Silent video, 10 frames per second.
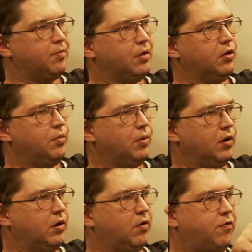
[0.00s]
a blue
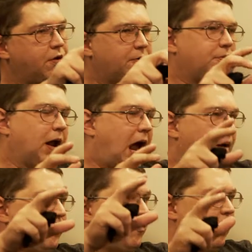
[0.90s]
moon and stuff, but
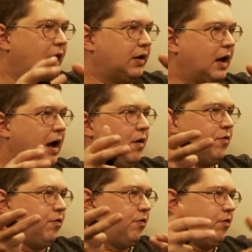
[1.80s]
abstract
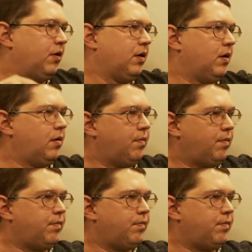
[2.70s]
houses, you know.